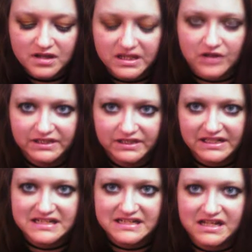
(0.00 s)
The only thing
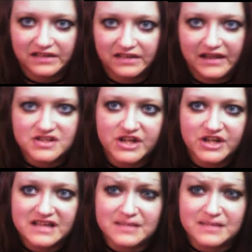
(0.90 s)
I did
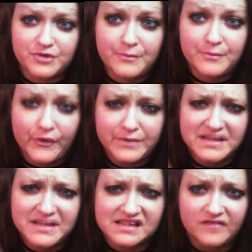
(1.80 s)
yesterday is I promoted
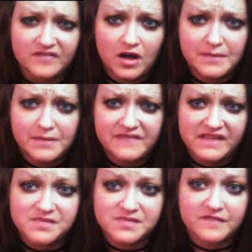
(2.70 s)
myself on my
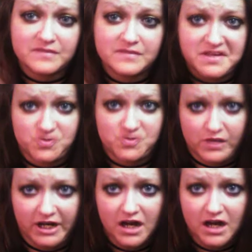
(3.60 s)
Facebook for my
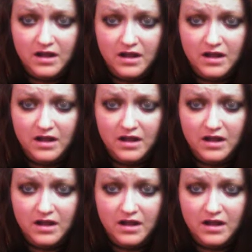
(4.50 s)
Twitter.